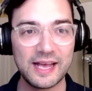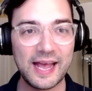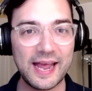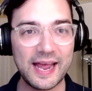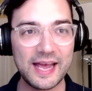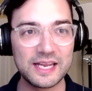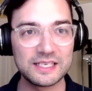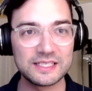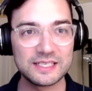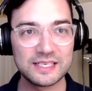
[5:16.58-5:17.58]

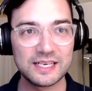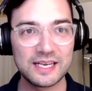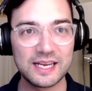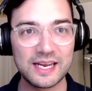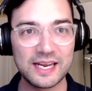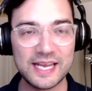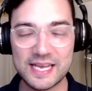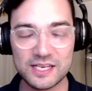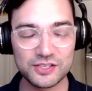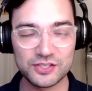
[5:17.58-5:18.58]
And
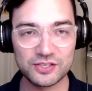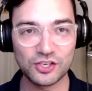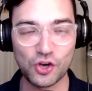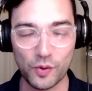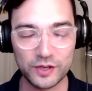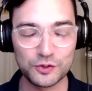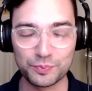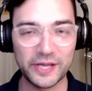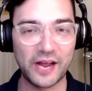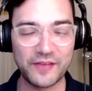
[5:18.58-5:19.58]
he is going to
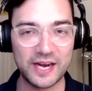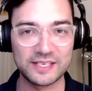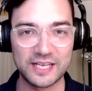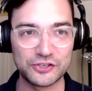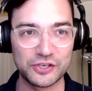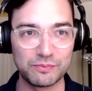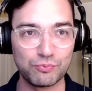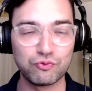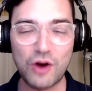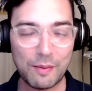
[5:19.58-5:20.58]
play on that extension
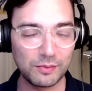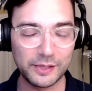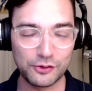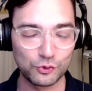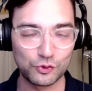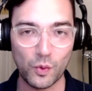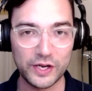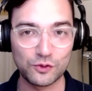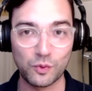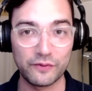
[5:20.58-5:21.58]
probably through
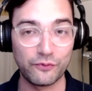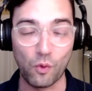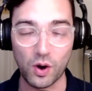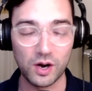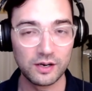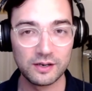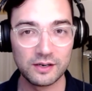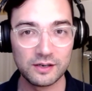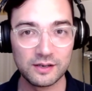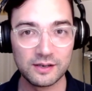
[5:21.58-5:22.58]
2024
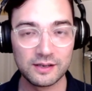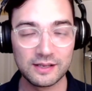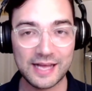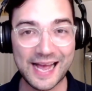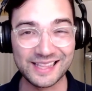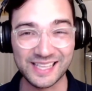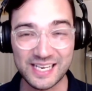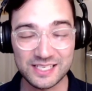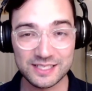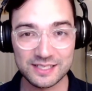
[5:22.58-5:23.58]
at
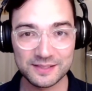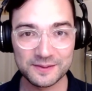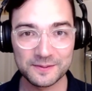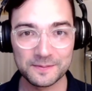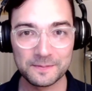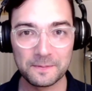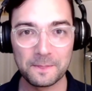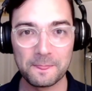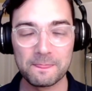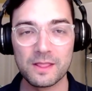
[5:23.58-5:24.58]
least.
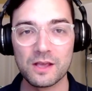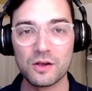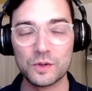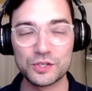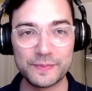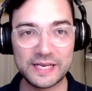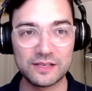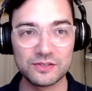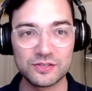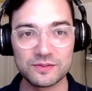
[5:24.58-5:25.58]
Which
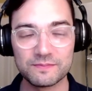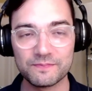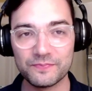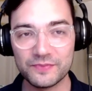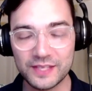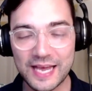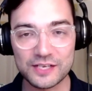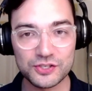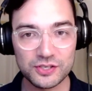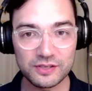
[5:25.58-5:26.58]
means,
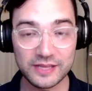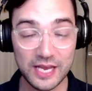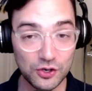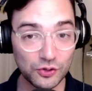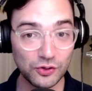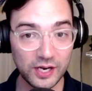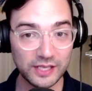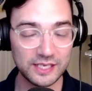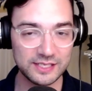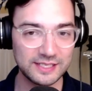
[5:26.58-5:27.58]
yes, they could look
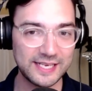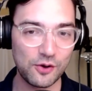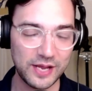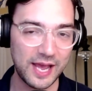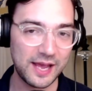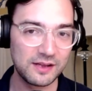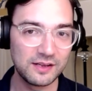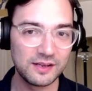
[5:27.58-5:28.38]
at this and say, okay,